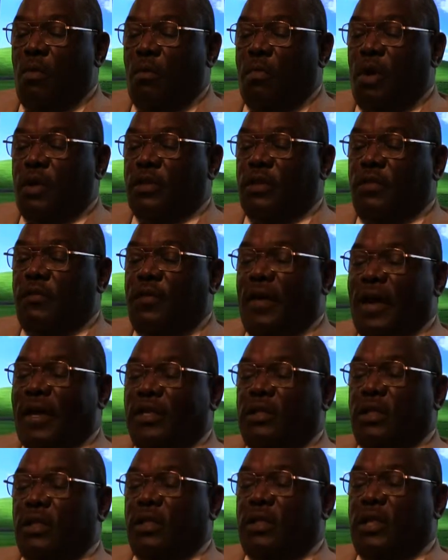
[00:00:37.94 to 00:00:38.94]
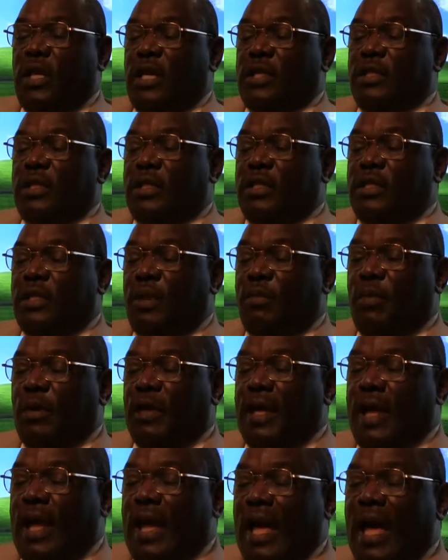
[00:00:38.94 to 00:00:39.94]
Personal financial success is
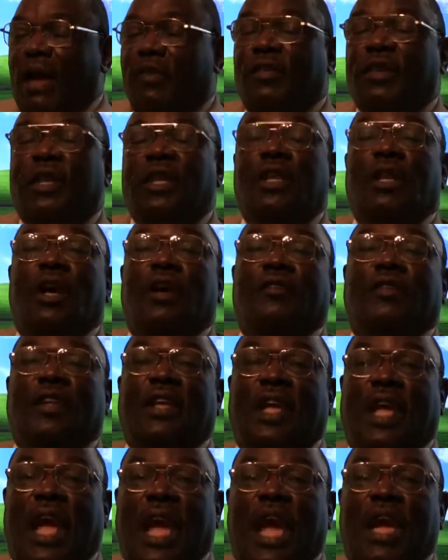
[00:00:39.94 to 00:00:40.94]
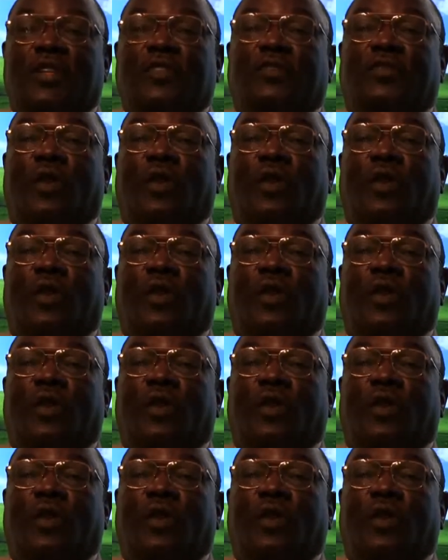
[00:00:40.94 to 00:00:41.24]
simply having enough cash